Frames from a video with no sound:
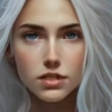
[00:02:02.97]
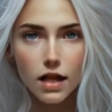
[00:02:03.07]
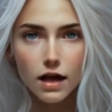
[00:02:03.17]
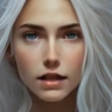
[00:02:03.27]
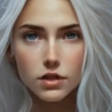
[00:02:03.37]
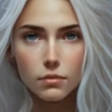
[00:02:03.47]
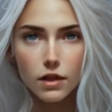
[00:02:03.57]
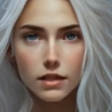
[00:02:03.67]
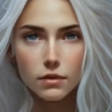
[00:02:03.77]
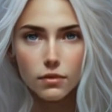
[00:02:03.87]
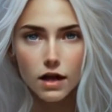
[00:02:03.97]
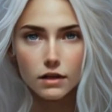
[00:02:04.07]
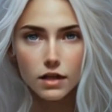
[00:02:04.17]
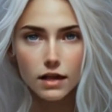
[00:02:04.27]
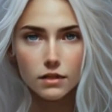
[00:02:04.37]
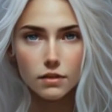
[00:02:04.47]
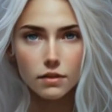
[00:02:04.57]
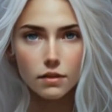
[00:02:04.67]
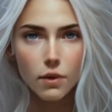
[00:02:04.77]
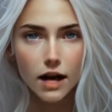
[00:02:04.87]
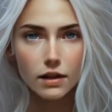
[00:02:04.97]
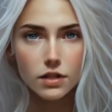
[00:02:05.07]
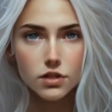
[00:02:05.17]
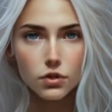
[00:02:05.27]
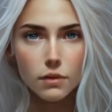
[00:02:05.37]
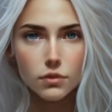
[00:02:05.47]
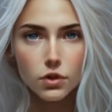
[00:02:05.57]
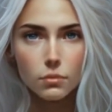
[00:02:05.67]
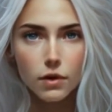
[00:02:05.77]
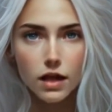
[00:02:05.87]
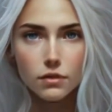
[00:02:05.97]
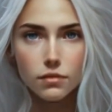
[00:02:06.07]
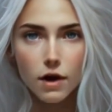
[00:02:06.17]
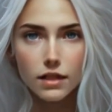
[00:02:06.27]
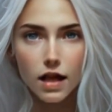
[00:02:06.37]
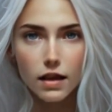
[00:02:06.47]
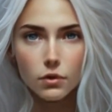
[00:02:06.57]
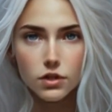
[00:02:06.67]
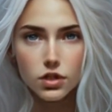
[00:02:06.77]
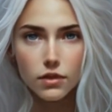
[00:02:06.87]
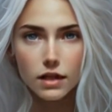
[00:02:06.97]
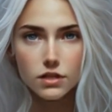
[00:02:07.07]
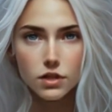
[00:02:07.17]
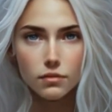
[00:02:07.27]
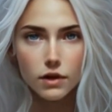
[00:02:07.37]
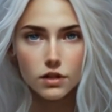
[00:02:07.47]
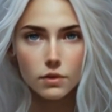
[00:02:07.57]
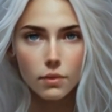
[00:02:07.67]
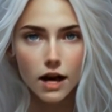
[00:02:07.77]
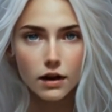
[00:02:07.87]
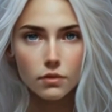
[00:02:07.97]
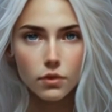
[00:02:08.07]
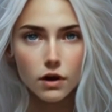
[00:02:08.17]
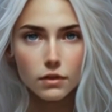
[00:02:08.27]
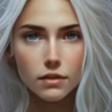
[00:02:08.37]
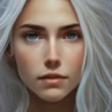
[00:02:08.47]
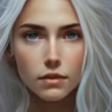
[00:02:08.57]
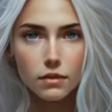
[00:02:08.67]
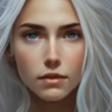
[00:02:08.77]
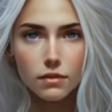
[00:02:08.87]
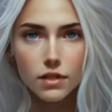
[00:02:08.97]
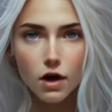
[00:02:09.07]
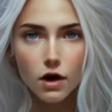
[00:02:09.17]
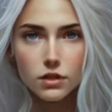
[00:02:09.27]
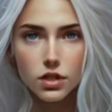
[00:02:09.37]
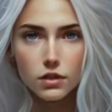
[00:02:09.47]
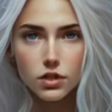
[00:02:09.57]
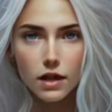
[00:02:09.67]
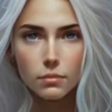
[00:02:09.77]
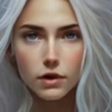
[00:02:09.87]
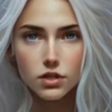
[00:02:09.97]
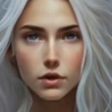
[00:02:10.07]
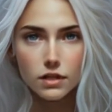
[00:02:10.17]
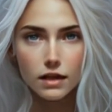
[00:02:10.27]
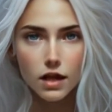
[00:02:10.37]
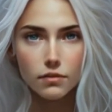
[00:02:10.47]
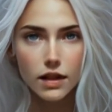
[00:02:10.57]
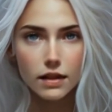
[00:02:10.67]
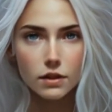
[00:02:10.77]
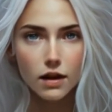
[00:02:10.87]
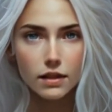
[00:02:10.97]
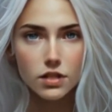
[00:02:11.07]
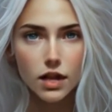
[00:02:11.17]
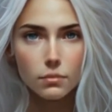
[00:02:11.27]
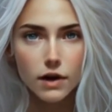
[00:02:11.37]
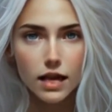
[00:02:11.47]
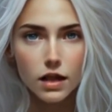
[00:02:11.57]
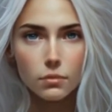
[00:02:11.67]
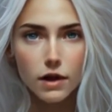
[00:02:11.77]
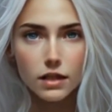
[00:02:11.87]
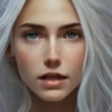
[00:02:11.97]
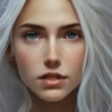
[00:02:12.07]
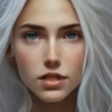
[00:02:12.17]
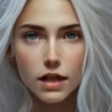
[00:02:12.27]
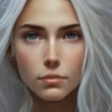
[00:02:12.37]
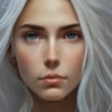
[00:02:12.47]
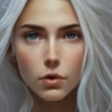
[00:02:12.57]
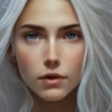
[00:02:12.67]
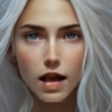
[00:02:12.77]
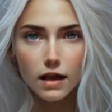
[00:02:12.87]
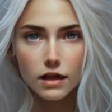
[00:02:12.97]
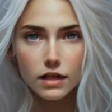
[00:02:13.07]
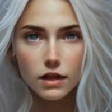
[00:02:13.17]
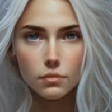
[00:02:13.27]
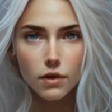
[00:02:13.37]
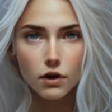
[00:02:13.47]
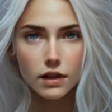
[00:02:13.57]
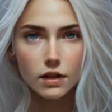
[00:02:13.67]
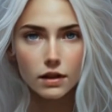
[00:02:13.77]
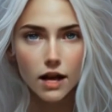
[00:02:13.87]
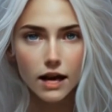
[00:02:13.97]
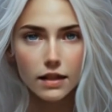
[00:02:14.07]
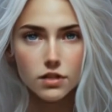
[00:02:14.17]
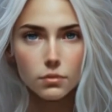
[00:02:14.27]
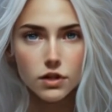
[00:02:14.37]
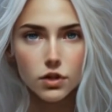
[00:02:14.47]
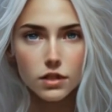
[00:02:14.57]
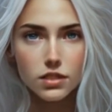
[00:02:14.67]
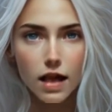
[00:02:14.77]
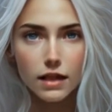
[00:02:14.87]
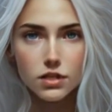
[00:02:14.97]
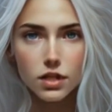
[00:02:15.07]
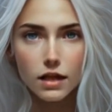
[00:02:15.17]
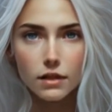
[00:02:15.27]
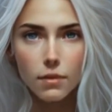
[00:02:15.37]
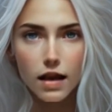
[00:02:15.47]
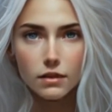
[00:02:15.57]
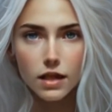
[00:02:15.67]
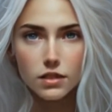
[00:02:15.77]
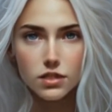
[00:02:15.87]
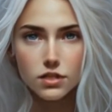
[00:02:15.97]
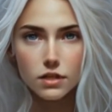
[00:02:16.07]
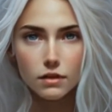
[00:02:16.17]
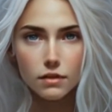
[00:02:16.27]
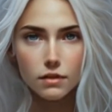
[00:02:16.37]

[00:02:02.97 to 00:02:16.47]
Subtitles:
desire to play the violin, while his dreams were plagued by the anguished face of Victor Blackthorne. The haunting duet between the living and the dead became an inescapable reality, blurring the lines between sanity and madness.